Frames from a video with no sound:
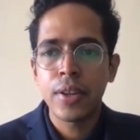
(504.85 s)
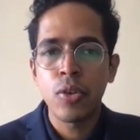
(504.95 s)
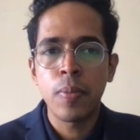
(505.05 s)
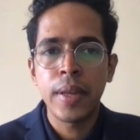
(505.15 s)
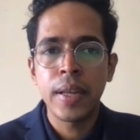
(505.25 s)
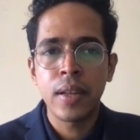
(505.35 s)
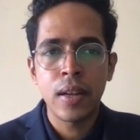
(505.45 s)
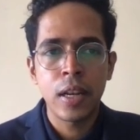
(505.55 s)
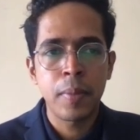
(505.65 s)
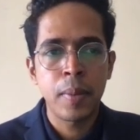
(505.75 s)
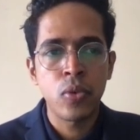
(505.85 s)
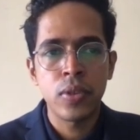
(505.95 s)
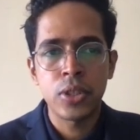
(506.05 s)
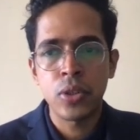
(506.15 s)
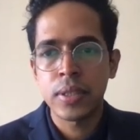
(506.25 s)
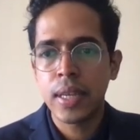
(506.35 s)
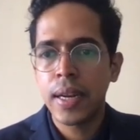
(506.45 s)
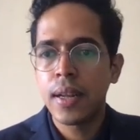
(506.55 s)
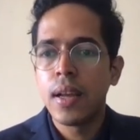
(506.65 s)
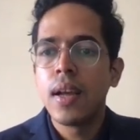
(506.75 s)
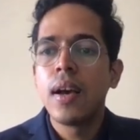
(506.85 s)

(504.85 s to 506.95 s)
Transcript: you will be, let me move this to the side,